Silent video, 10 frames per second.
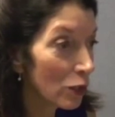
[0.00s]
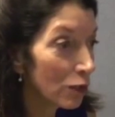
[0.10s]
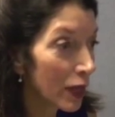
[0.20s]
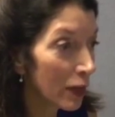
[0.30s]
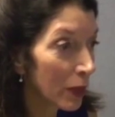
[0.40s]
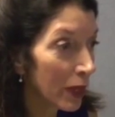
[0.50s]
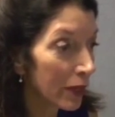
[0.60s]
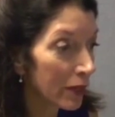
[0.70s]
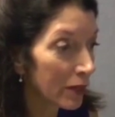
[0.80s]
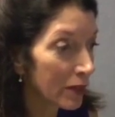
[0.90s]
You've got
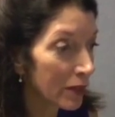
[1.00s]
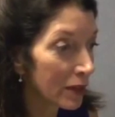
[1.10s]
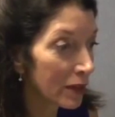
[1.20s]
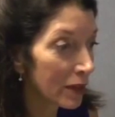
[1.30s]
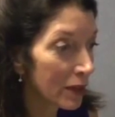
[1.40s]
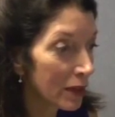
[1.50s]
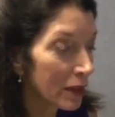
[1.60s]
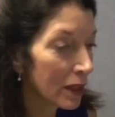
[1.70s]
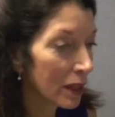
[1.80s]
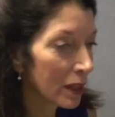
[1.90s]
mail.
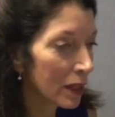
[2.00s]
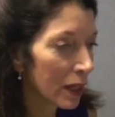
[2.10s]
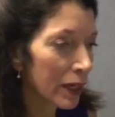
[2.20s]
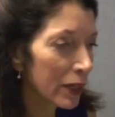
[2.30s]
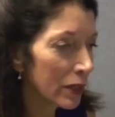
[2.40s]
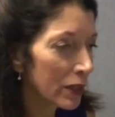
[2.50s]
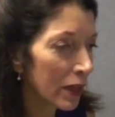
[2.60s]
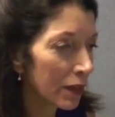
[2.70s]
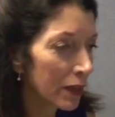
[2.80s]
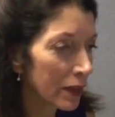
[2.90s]
I hear
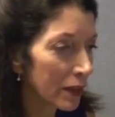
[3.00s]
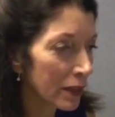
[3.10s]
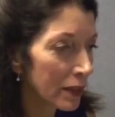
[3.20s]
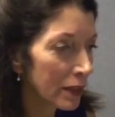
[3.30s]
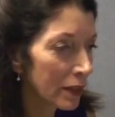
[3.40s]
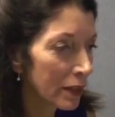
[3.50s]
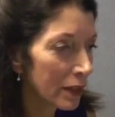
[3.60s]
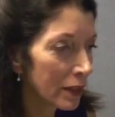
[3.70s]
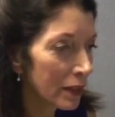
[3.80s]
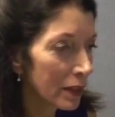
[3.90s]
nothing,
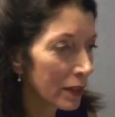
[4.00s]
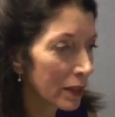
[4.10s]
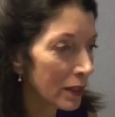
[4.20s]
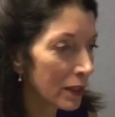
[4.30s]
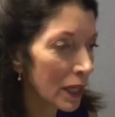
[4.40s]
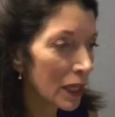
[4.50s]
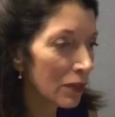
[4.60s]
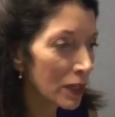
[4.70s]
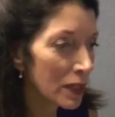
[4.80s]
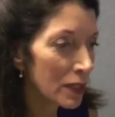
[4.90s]
not
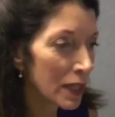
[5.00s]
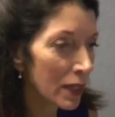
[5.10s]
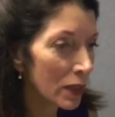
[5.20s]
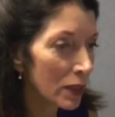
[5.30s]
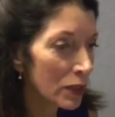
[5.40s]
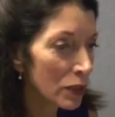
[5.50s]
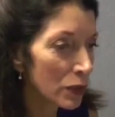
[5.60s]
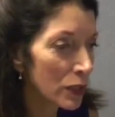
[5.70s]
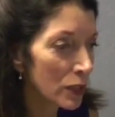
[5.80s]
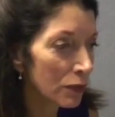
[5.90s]
even a sound on the
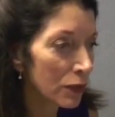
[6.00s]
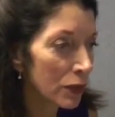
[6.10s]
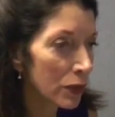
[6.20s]
streets of